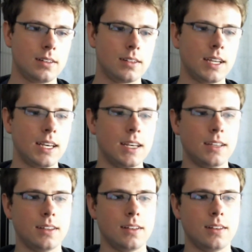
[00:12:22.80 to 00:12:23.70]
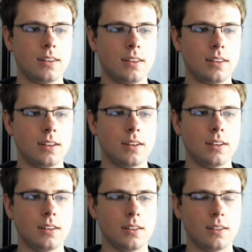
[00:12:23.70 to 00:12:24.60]
take
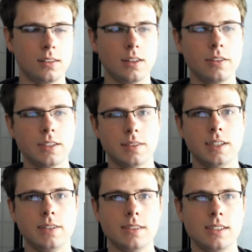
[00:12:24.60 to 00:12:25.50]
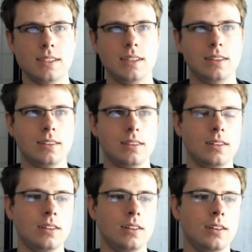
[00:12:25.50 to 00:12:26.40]
the lowest frequency
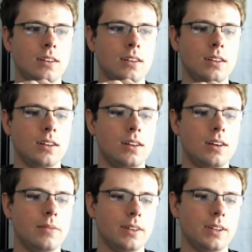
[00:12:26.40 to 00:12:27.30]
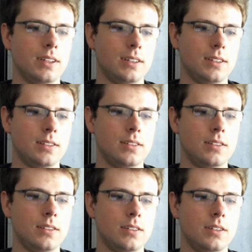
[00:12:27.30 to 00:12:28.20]
and we're going to
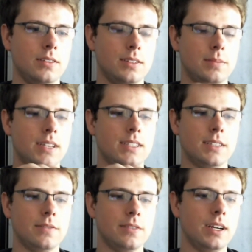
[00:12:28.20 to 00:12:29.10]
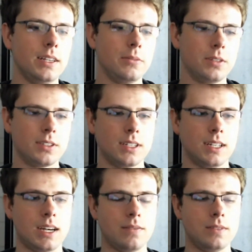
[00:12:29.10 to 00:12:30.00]
choose a spacing for it, and then we're just going
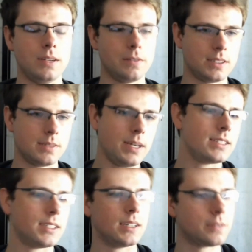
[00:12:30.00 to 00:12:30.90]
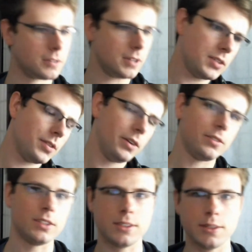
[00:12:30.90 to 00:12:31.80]
to have different spacing for each
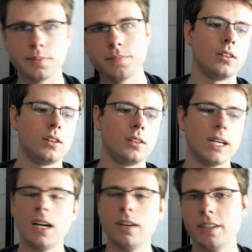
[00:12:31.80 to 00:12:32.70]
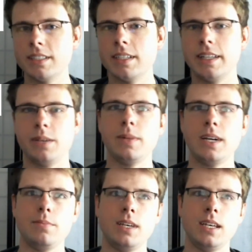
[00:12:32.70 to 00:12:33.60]
frequency. Like, obviously that
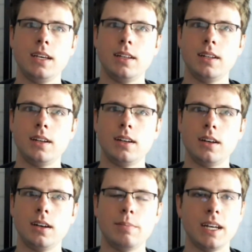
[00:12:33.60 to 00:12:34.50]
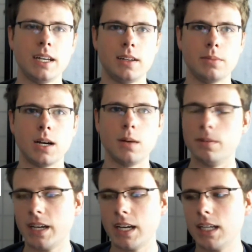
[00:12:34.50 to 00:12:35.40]
might be a bit
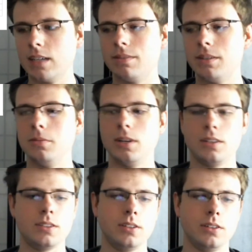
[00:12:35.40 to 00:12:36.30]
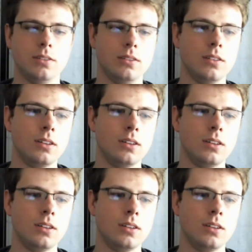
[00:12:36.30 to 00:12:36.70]
problematic if you want to